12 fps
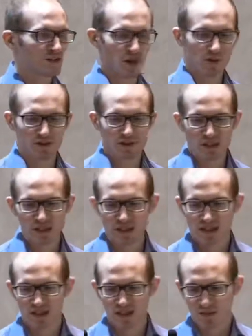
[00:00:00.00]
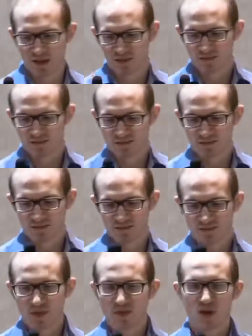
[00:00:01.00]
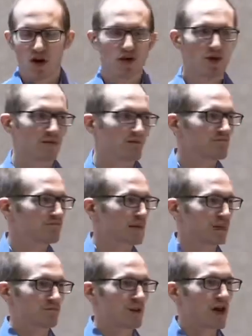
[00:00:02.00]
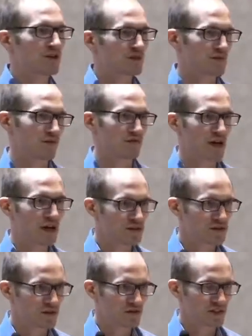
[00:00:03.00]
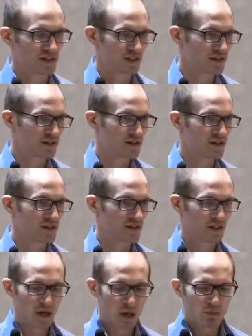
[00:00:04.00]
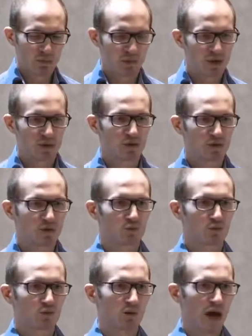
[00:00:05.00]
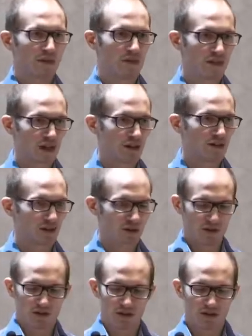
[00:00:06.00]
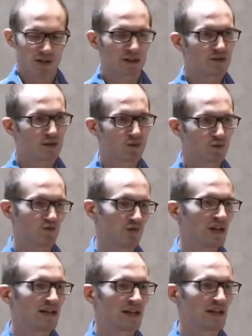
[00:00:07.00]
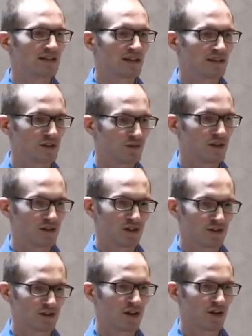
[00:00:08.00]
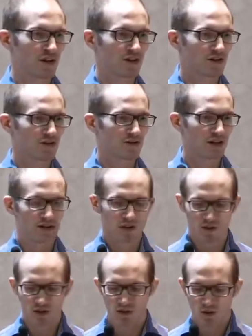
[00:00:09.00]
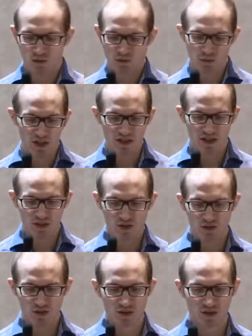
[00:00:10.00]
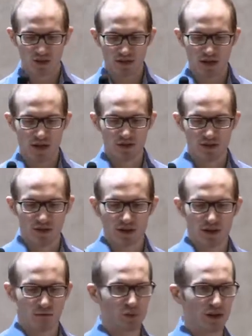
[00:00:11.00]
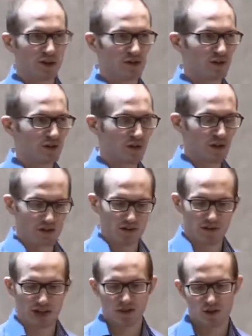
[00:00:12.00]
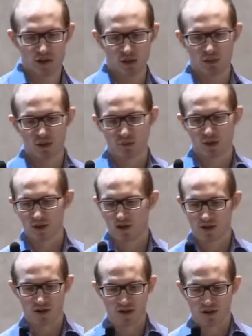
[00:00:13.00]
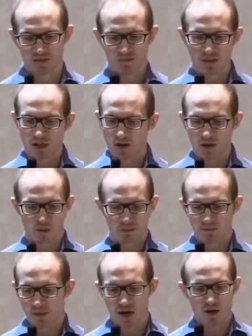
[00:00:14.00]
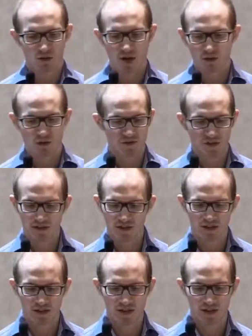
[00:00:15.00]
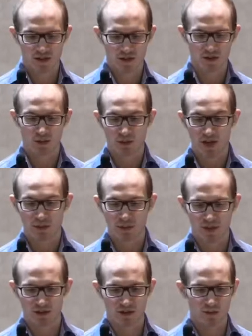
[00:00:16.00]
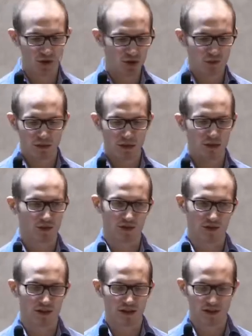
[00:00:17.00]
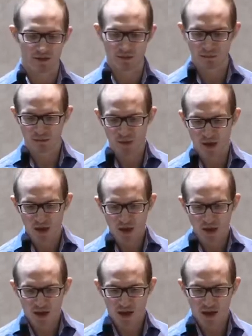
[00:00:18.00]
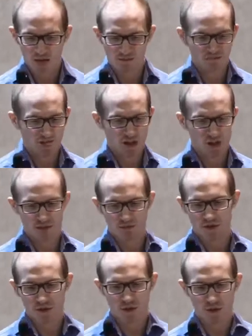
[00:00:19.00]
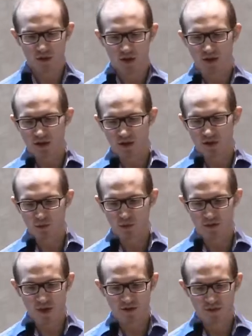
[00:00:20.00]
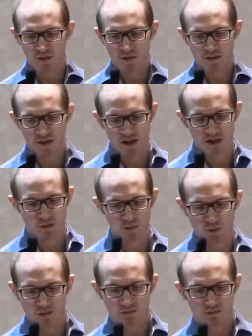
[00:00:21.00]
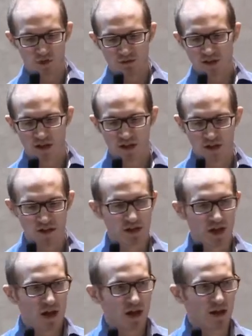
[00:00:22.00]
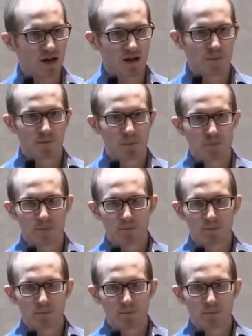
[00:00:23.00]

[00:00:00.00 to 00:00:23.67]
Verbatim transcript: So obviously, I mean, there are not like hundreds of thousands of these instances, but people, I think, just in this case, don't realize that this feature is there right? So they don't pay attention to it. It's just out there, and we need to kind of educate people on, on you know, how, how to fix this and that this shouldn't be happening. We shouldn't be able to see this. Um, you know, this goes on and on with other things. One, one thing is um,